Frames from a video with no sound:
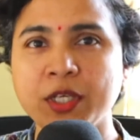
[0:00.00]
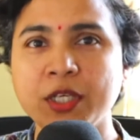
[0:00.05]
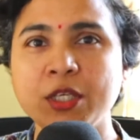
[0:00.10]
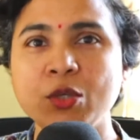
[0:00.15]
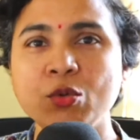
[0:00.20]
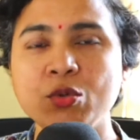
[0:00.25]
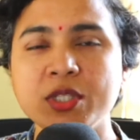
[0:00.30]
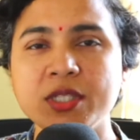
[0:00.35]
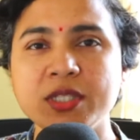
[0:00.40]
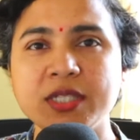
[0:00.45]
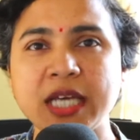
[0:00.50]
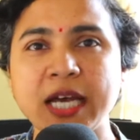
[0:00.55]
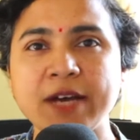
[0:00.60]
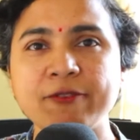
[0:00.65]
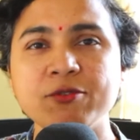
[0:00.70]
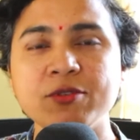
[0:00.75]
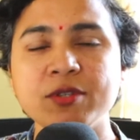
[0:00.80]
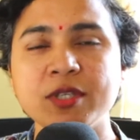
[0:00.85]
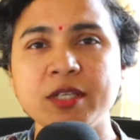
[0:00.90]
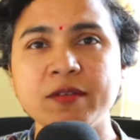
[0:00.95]
You just
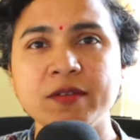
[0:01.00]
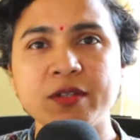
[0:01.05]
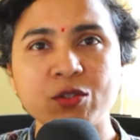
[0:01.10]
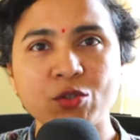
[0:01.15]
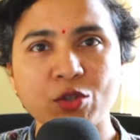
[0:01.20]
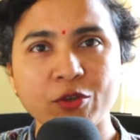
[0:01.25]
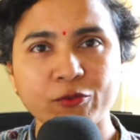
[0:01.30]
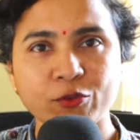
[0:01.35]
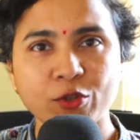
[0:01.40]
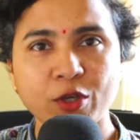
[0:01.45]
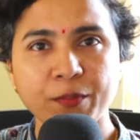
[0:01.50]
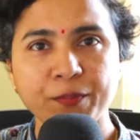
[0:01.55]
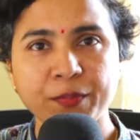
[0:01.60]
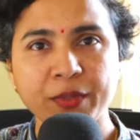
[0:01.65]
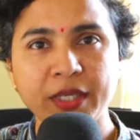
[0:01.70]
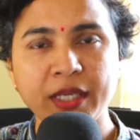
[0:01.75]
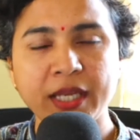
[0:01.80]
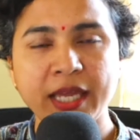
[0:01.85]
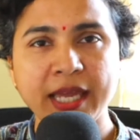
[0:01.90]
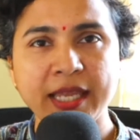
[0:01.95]
have to give a soft
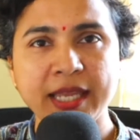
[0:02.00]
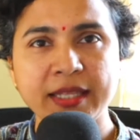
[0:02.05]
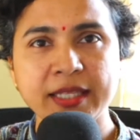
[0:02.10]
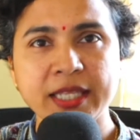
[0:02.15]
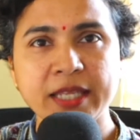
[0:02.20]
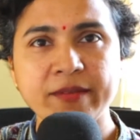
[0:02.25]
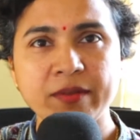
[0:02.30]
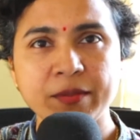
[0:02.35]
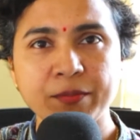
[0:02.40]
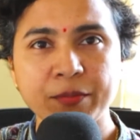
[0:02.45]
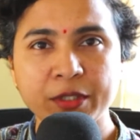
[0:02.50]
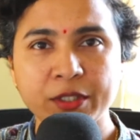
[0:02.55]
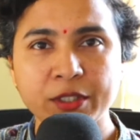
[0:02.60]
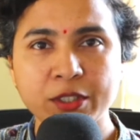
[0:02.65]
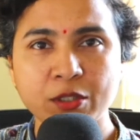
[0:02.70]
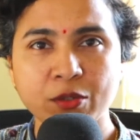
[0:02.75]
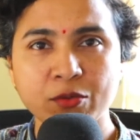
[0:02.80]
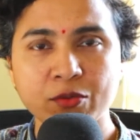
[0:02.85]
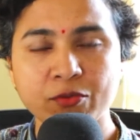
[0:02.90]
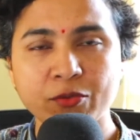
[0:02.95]
copy and they will print
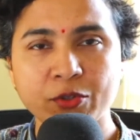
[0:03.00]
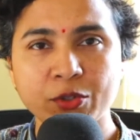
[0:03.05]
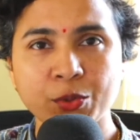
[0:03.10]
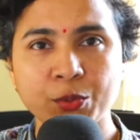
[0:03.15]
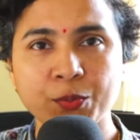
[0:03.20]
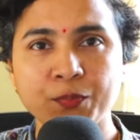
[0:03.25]
it out for you.